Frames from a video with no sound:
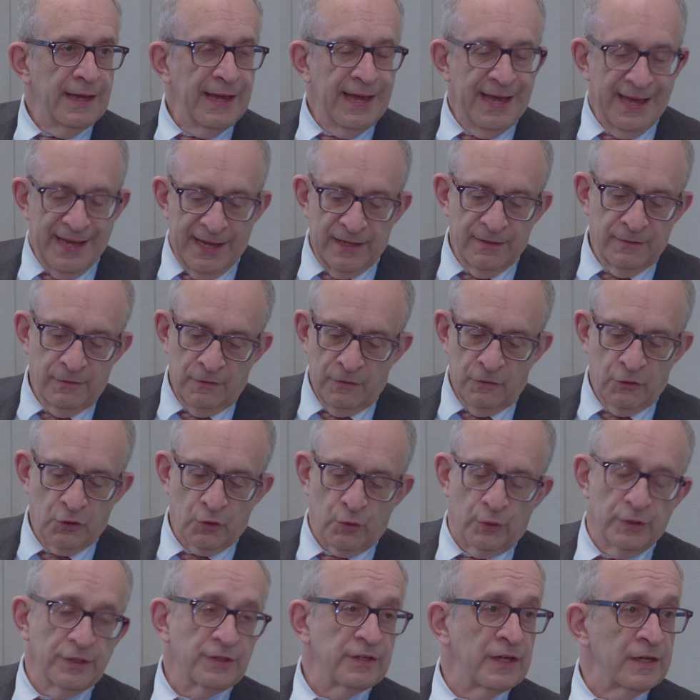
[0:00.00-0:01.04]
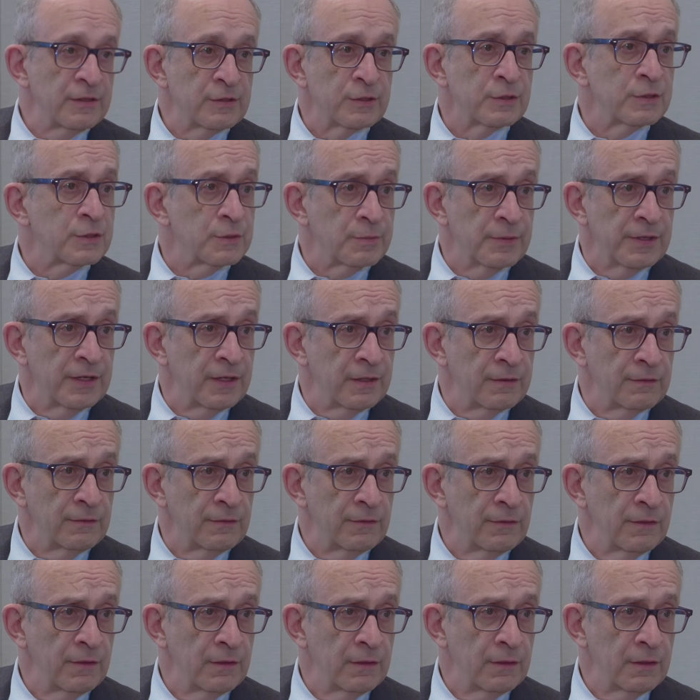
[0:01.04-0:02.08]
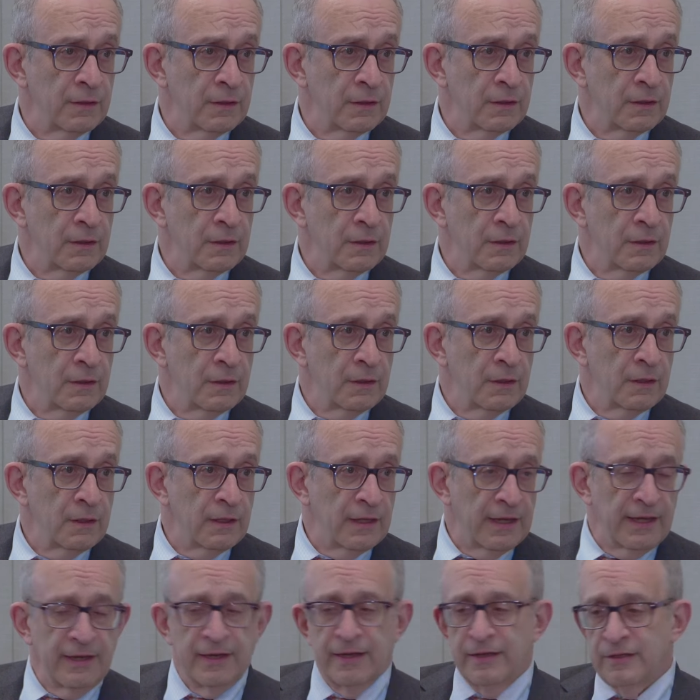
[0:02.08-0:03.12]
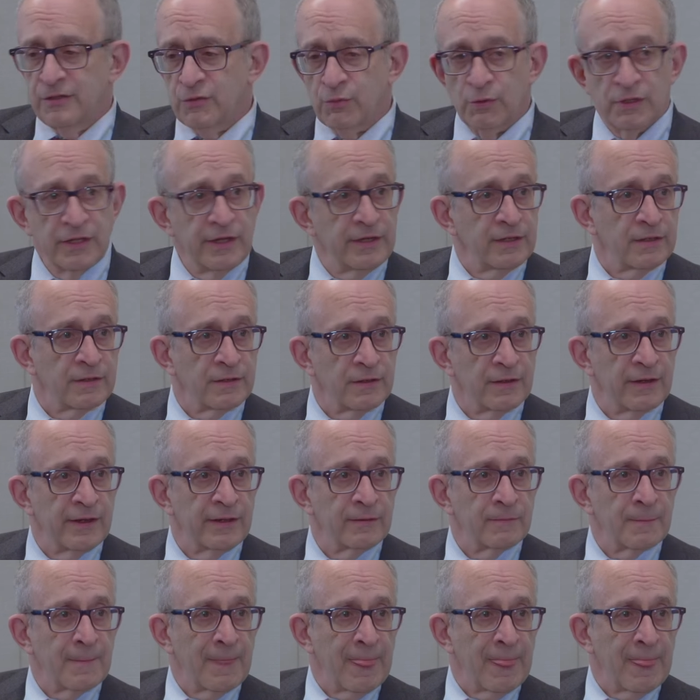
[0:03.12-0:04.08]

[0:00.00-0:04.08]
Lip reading: and short attention spans is related to that.